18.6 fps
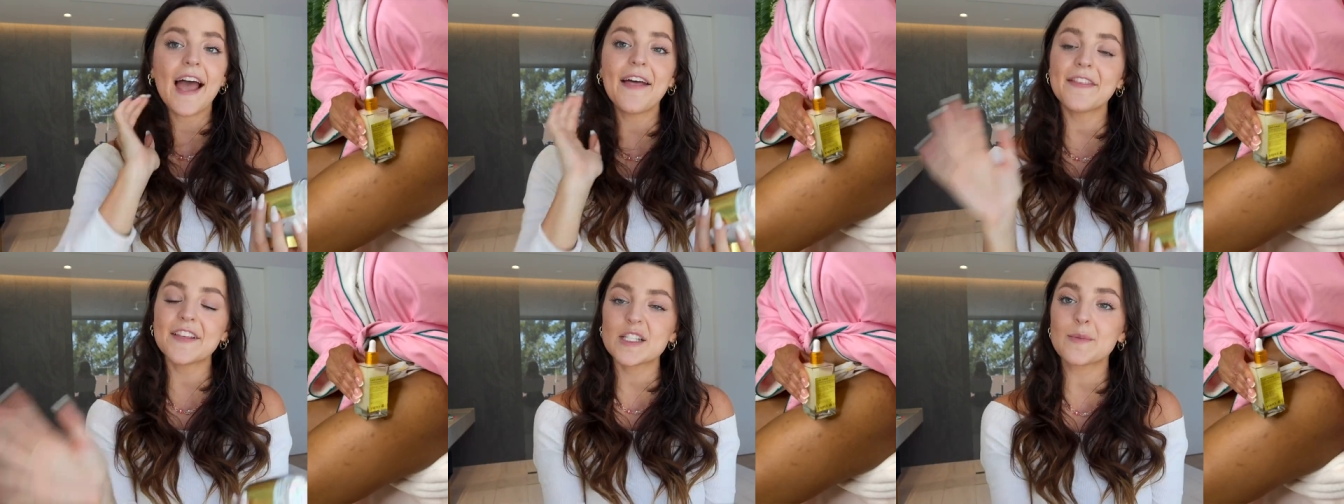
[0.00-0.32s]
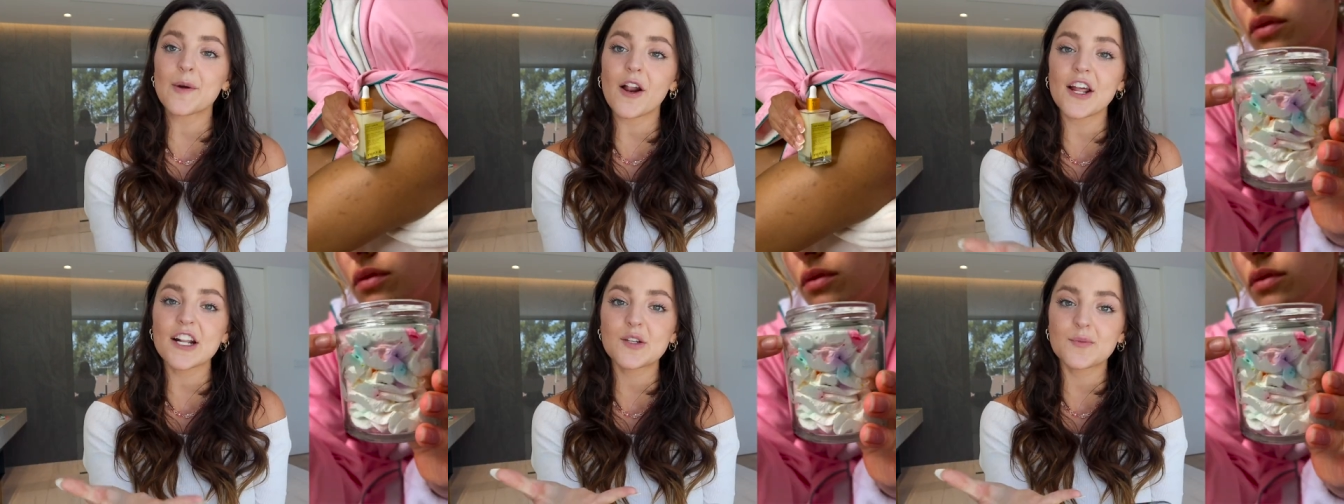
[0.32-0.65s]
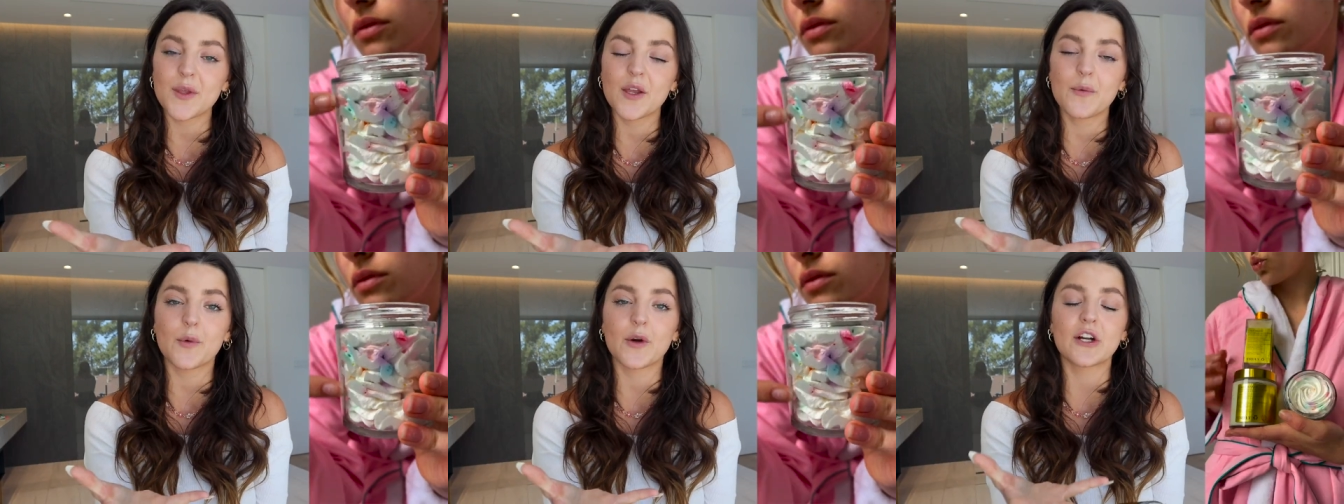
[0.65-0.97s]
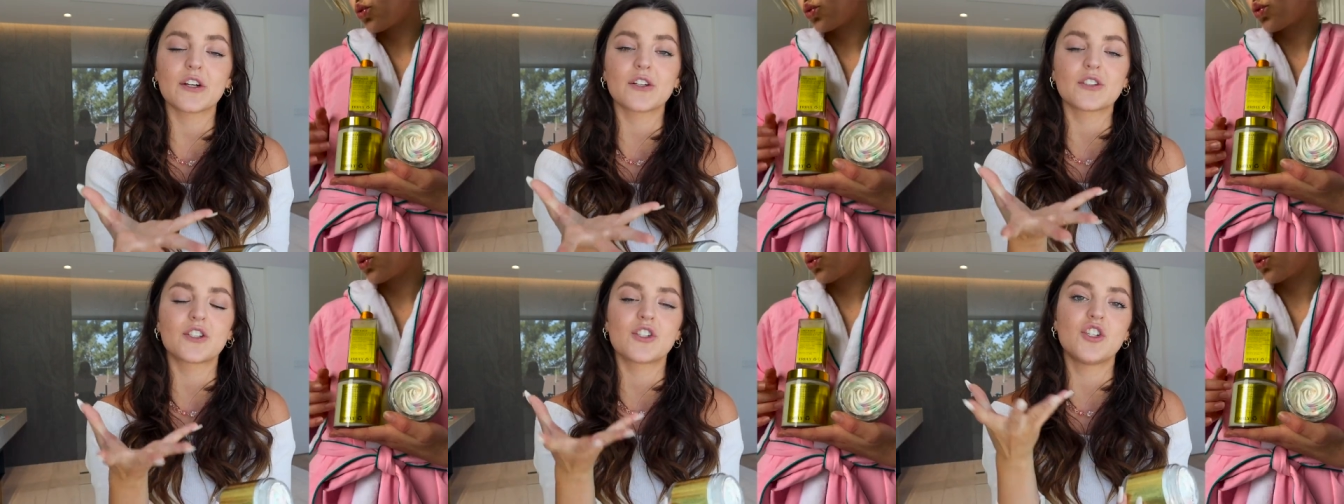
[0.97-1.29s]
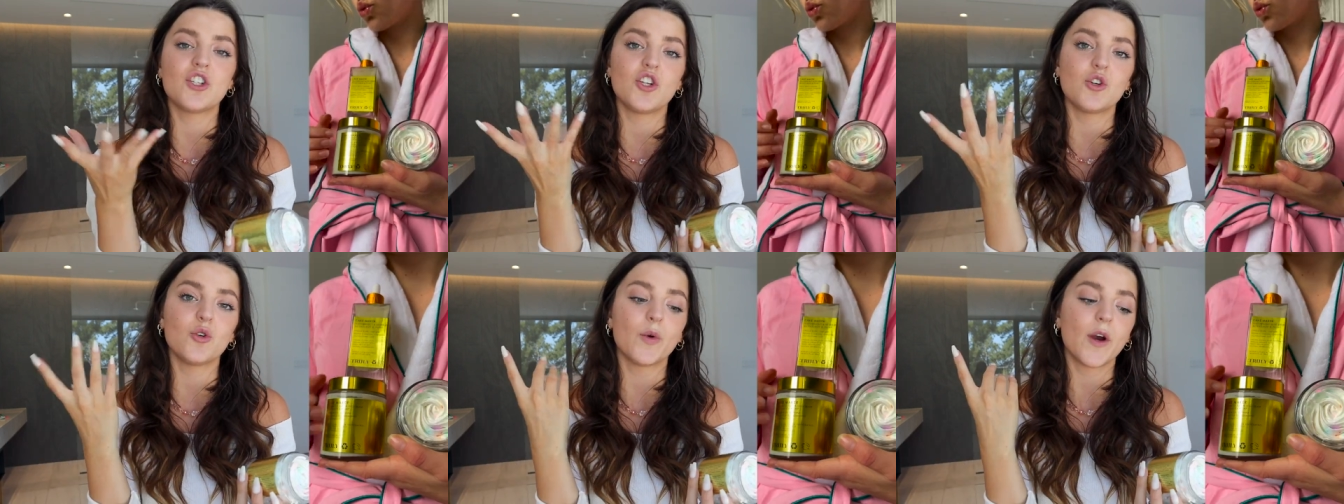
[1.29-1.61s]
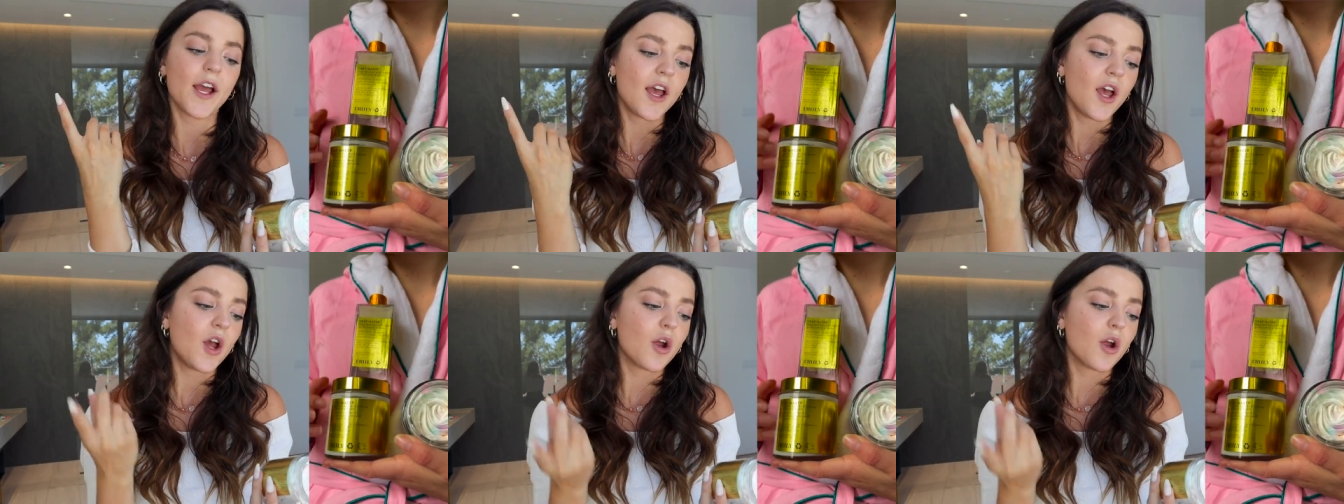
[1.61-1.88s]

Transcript: and this product really works to